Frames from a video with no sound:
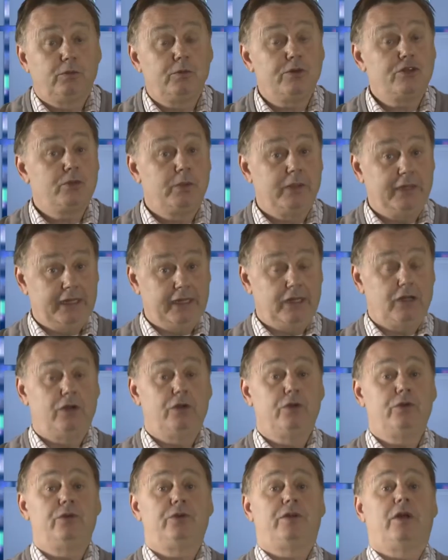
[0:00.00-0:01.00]
which will
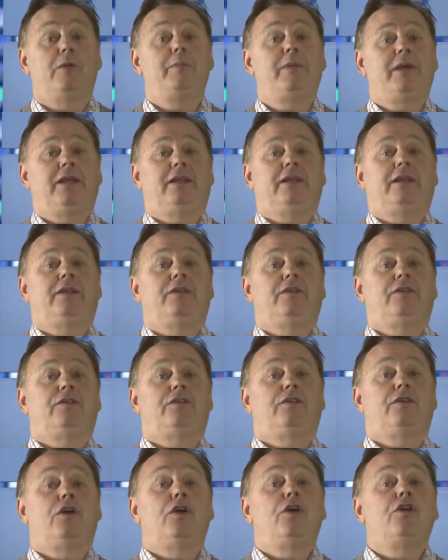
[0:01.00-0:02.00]
include
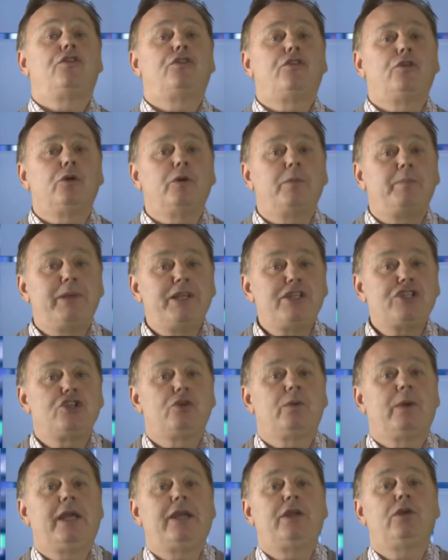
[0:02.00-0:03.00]
obedience, to
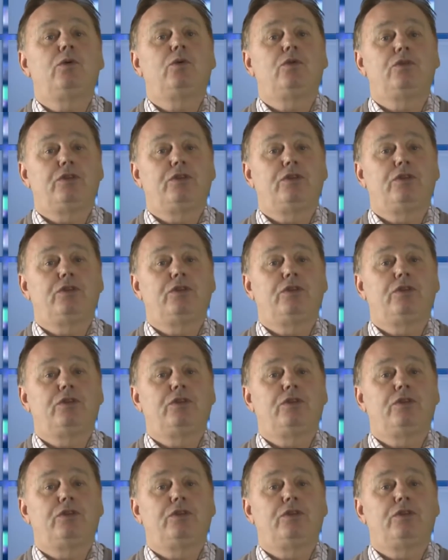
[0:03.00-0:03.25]
habituate your